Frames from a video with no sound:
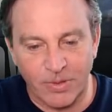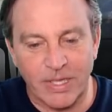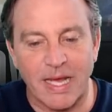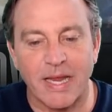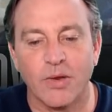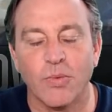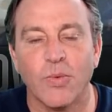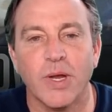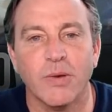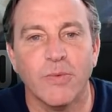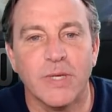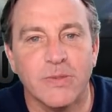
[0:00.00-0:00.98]
I only added
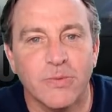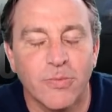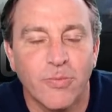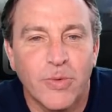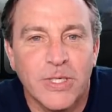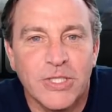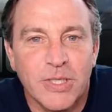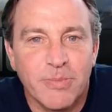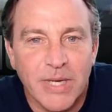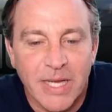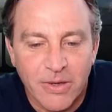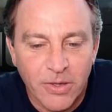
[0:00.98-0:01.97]
one
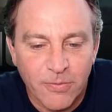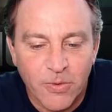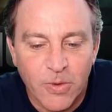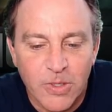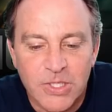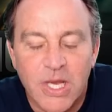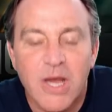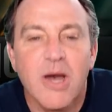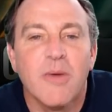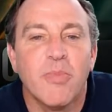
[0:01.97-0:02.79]
widget, but I could, of course,